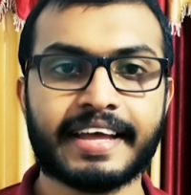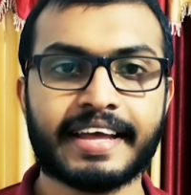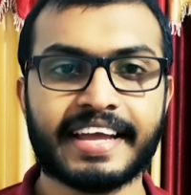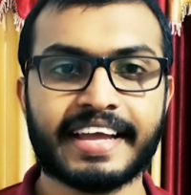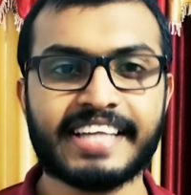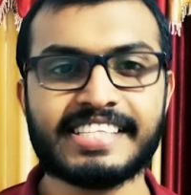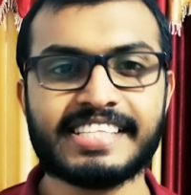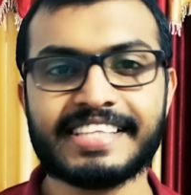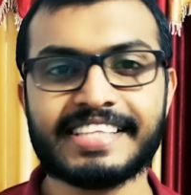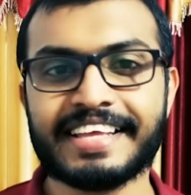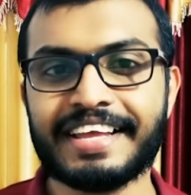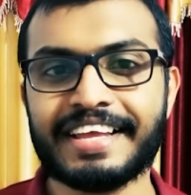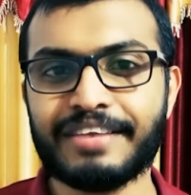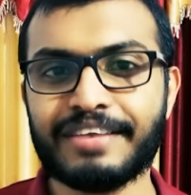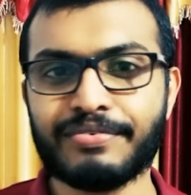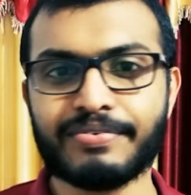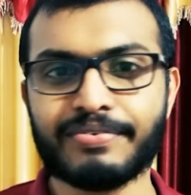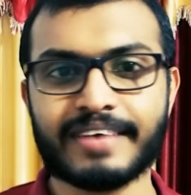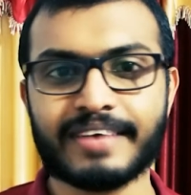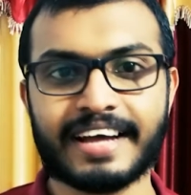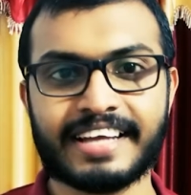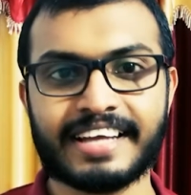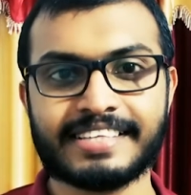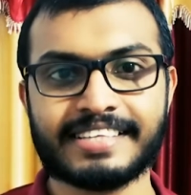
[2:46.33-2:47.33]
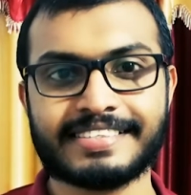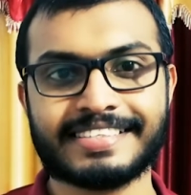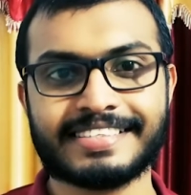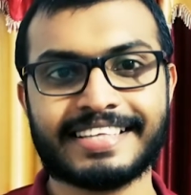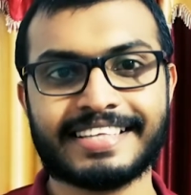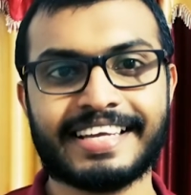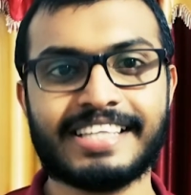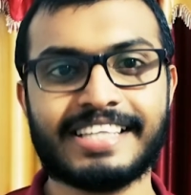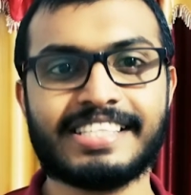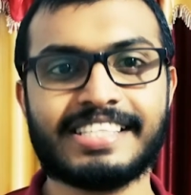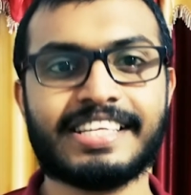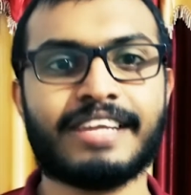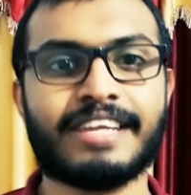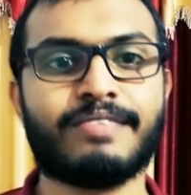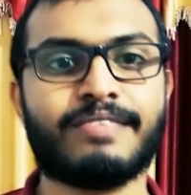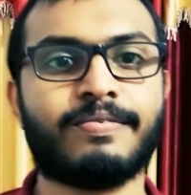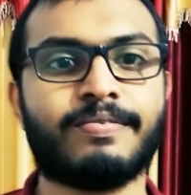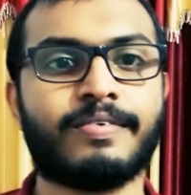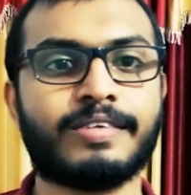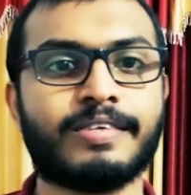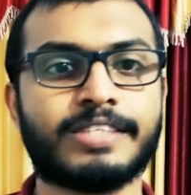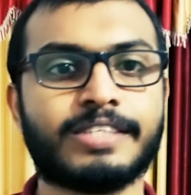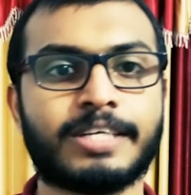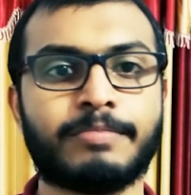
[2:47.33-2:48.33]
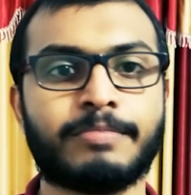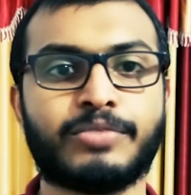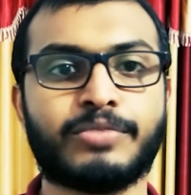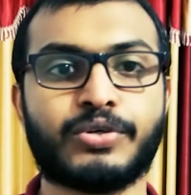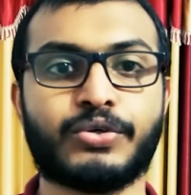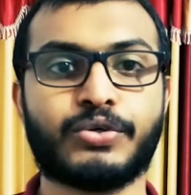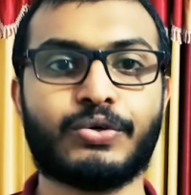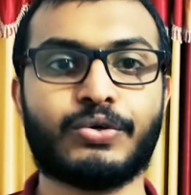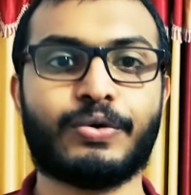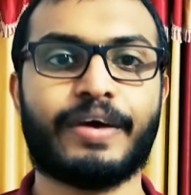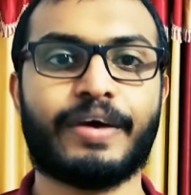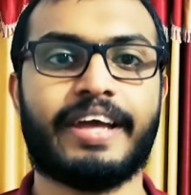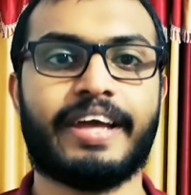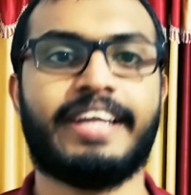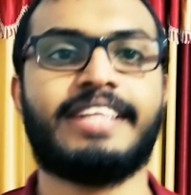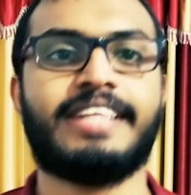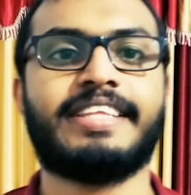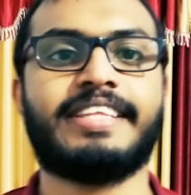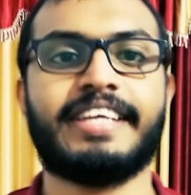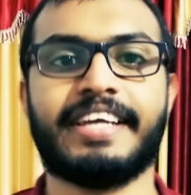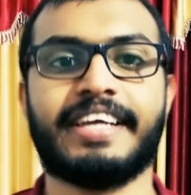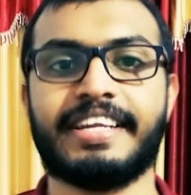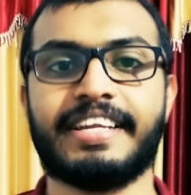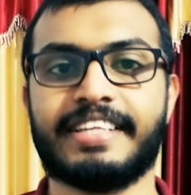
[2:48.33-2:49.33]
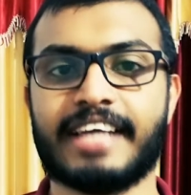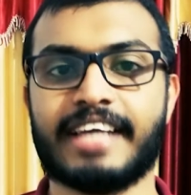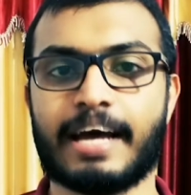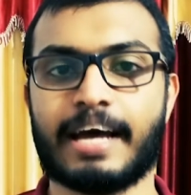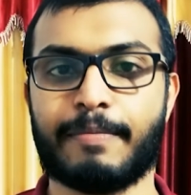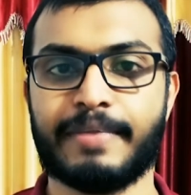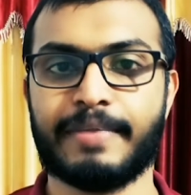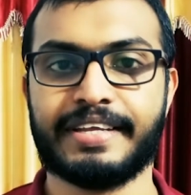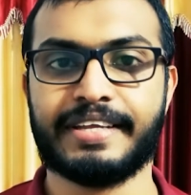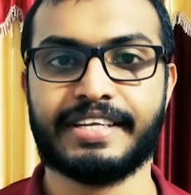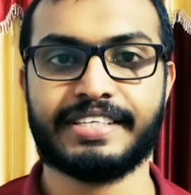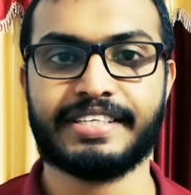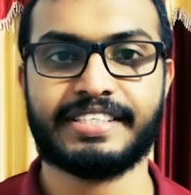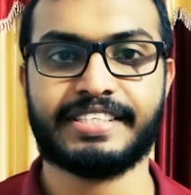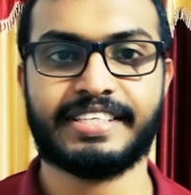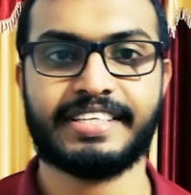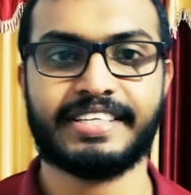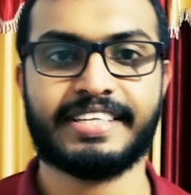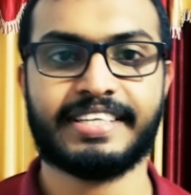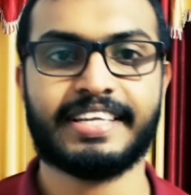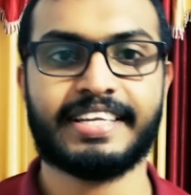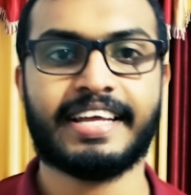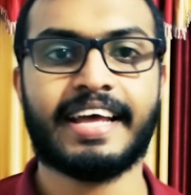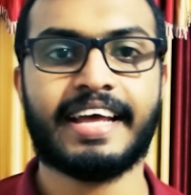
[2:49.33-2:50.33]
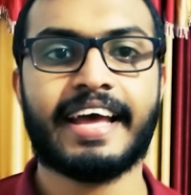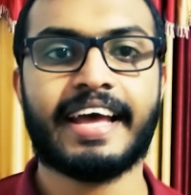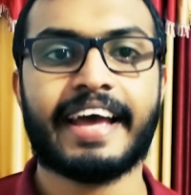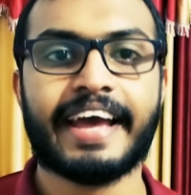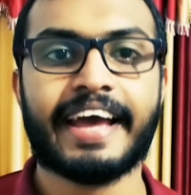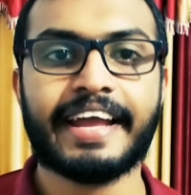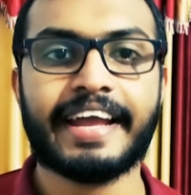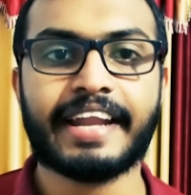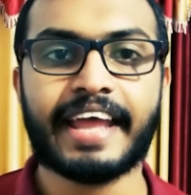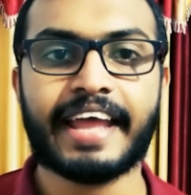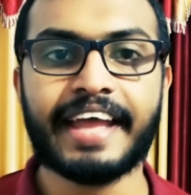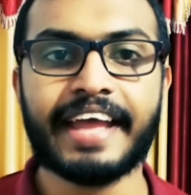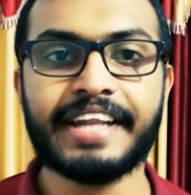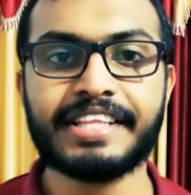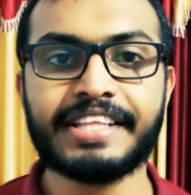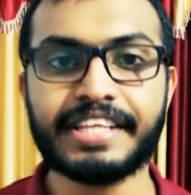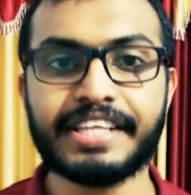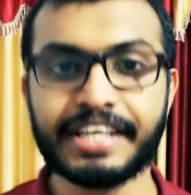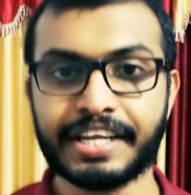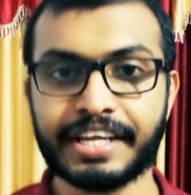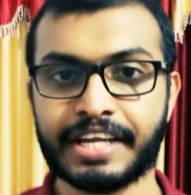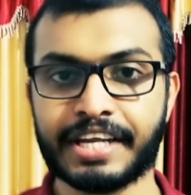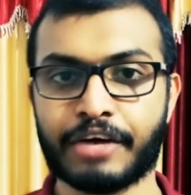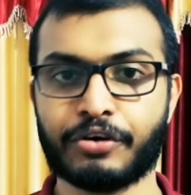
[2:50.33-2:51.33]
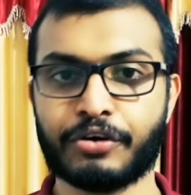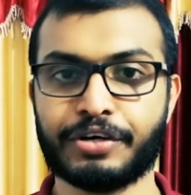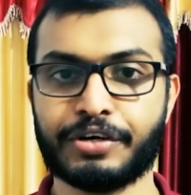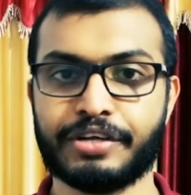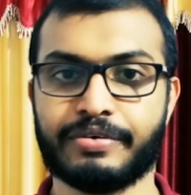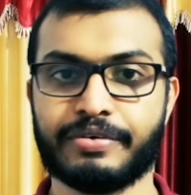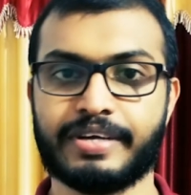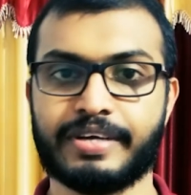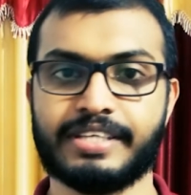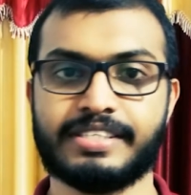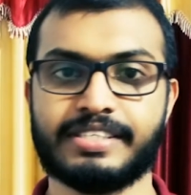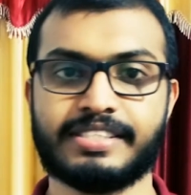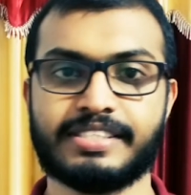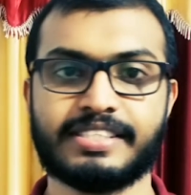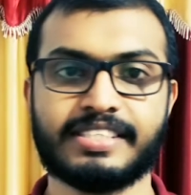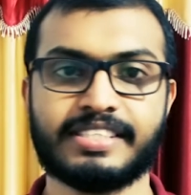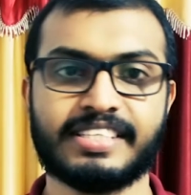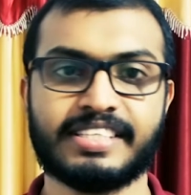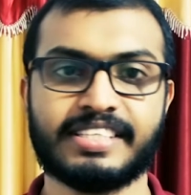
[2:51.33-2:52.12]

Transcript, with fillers: It's enough guys, it's enough for them to do anything in the application and anything in our device.